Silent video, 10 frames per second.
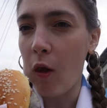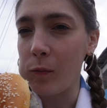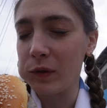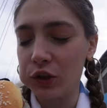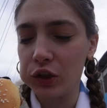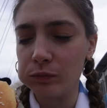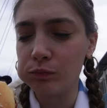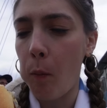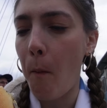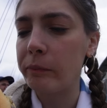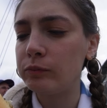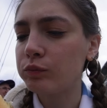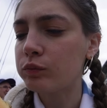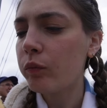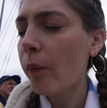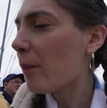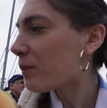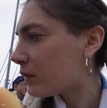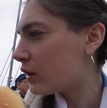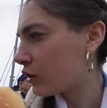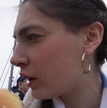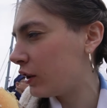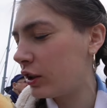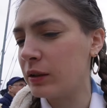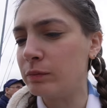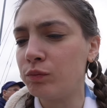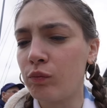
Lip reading: Oh my god. It's kind of good.